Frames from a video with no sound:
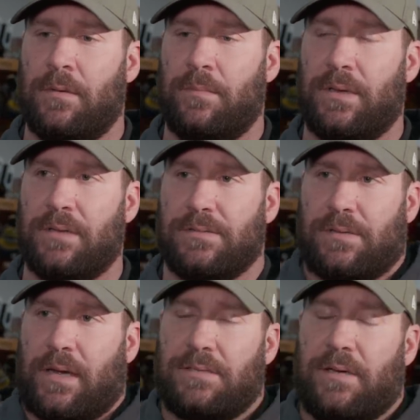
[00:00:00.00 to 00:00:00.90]
because,
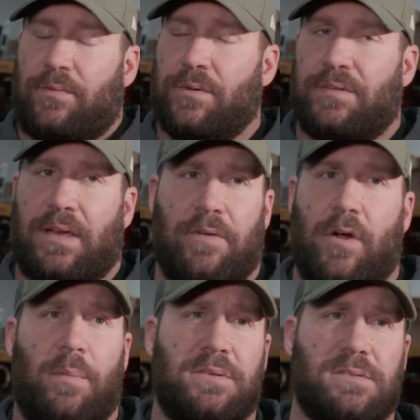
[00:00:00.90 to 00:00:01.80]
like I said, if we don't take care of
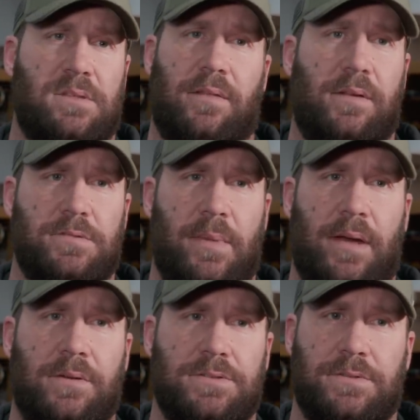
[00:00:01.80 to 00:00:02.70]
our business, nothing else
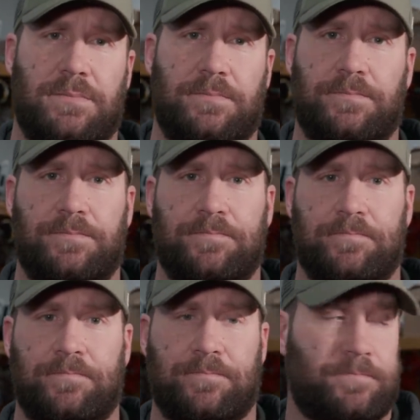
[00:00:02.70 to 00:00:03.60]
matters.
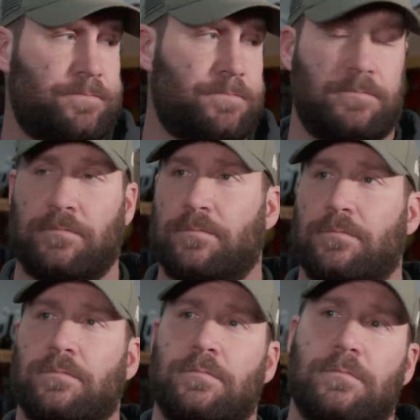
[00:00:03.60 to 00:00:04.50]
What kind of lift will
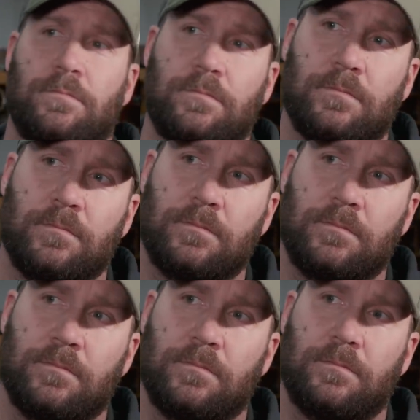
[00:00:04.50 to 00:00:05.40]
James Conner bring this week if
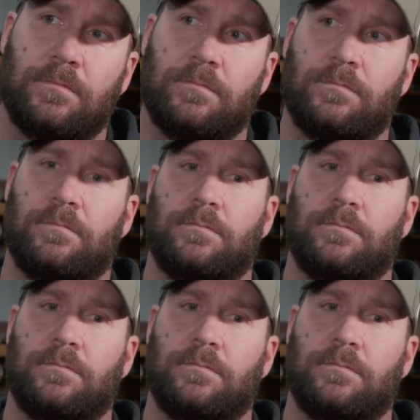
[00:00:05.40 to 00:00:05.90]
he's ready to